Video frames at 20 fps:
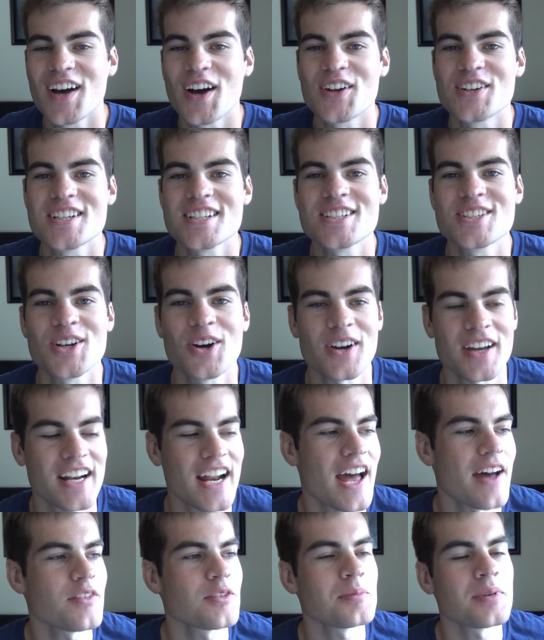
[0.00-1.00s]
I'm just joking.
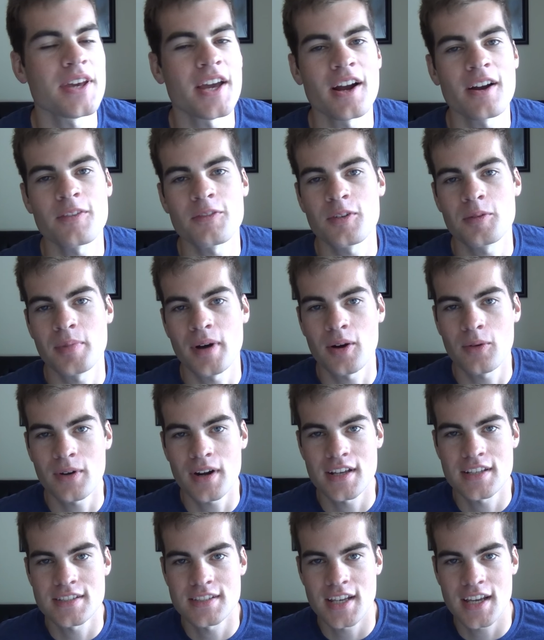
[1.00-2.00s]
I have to be careful about what
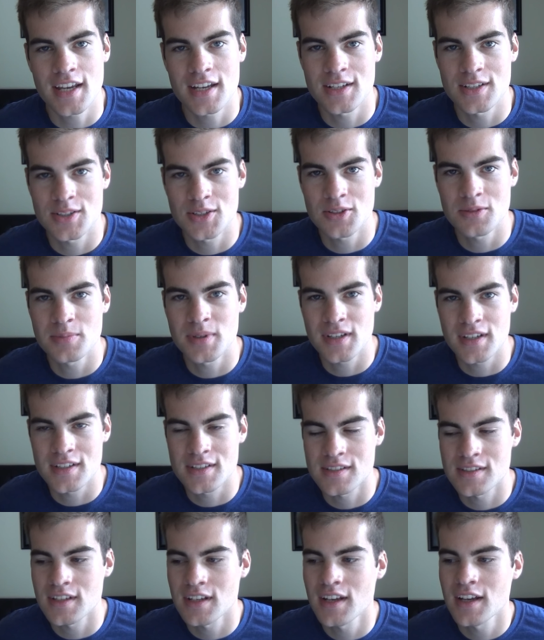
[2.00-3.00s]
I say and do
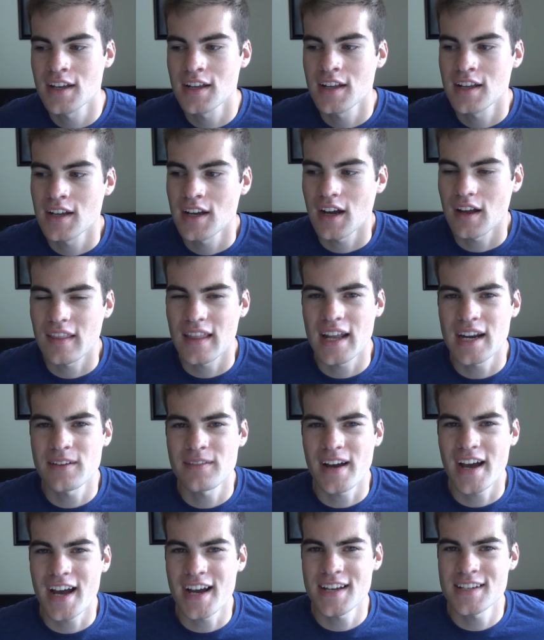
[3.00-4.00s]
because a lot
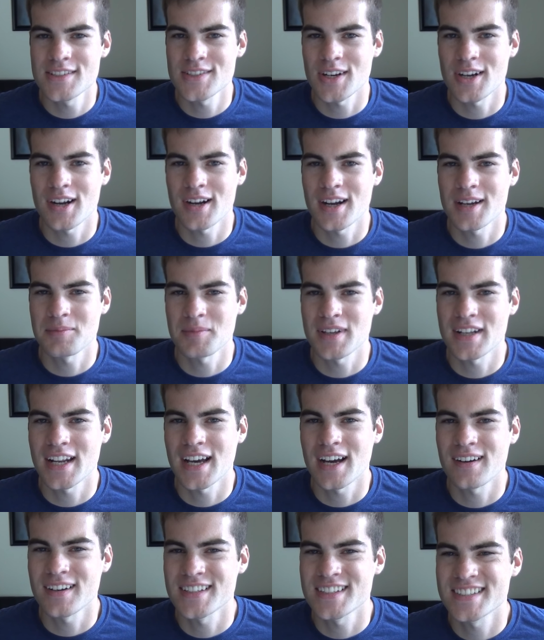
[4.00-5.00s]
of eyes are on me
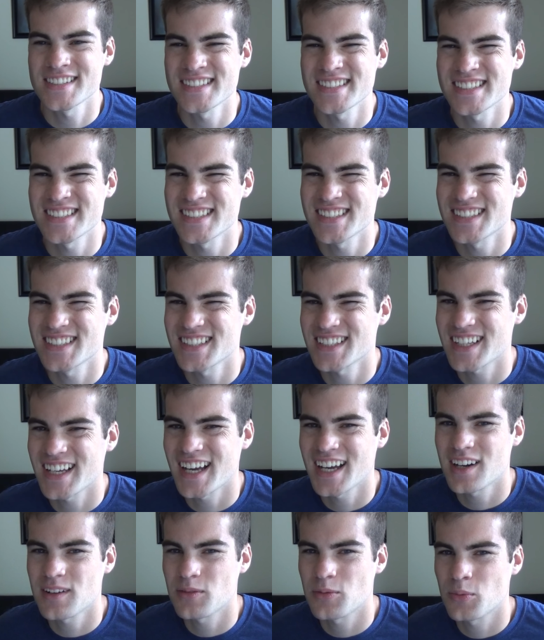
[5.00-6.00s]
now. It's
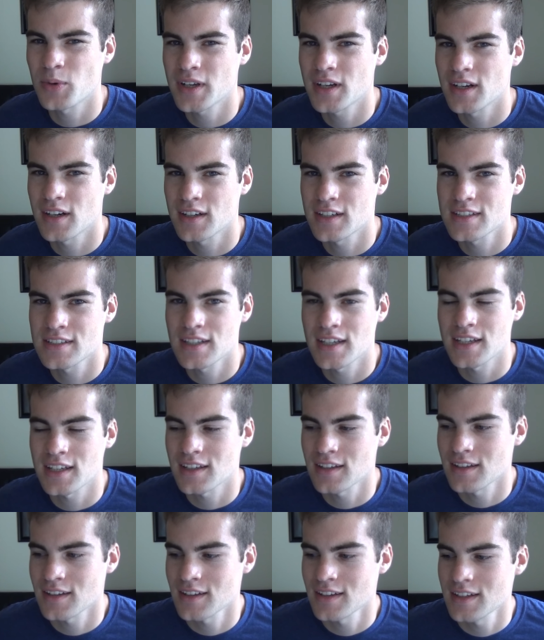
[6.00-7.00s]
kind of weird. It's
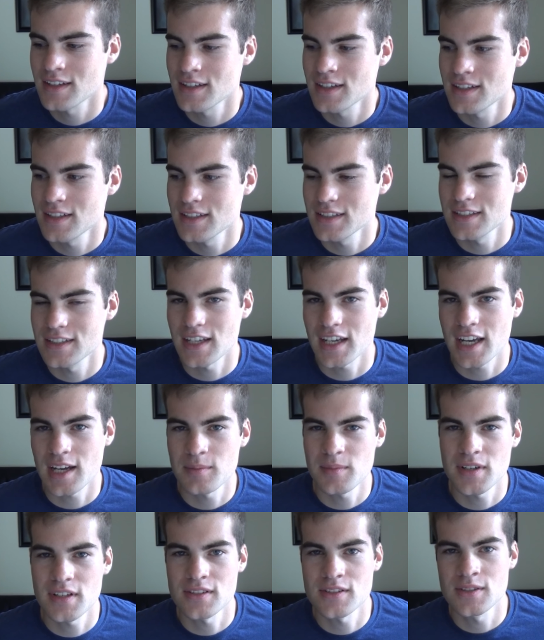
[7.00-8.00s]
like it's like
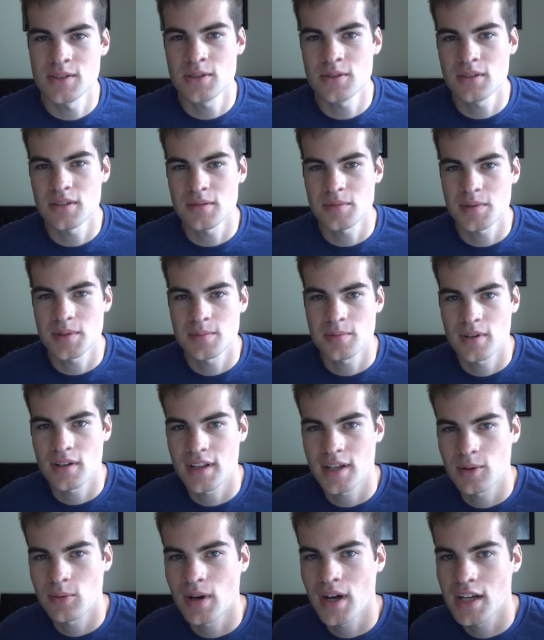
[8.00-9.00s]
I'm in a zoo and people are
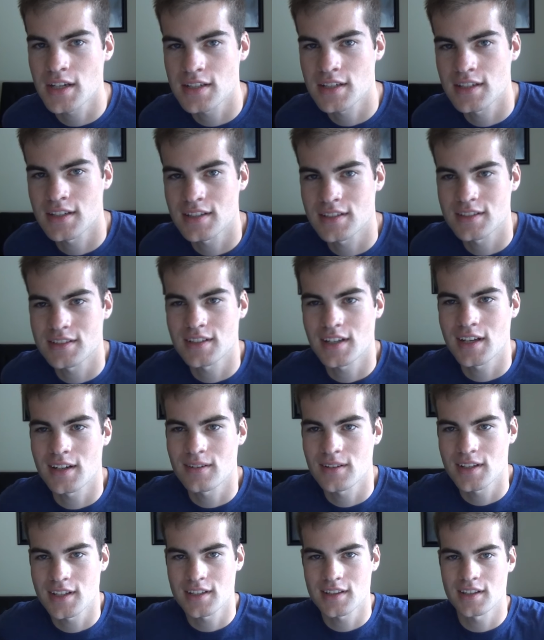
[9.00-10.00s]
like watching. This I
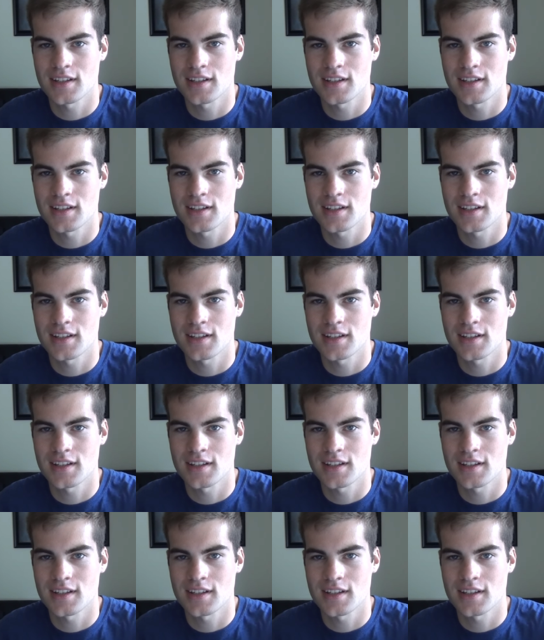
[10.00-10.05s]
don't like